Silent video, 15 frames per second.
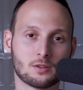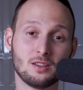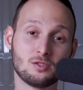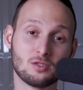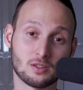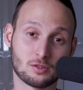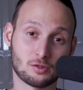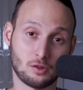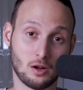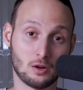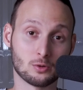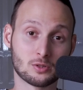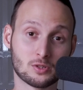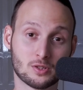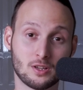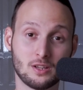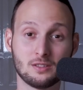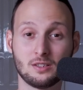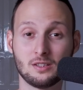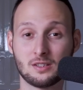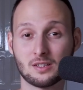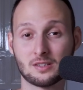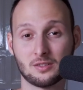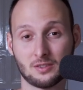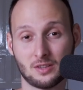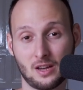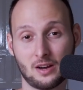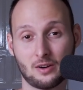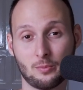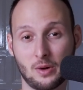He just shouts and he doesn't
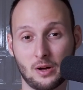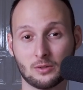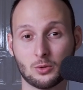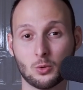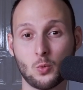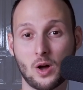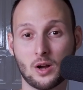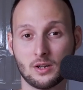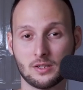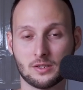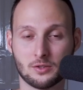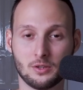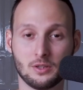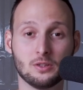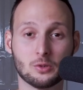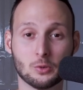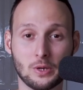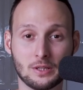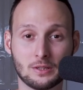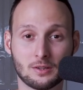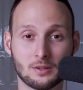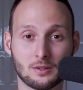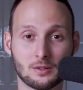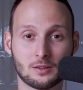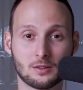care about who are listening to it.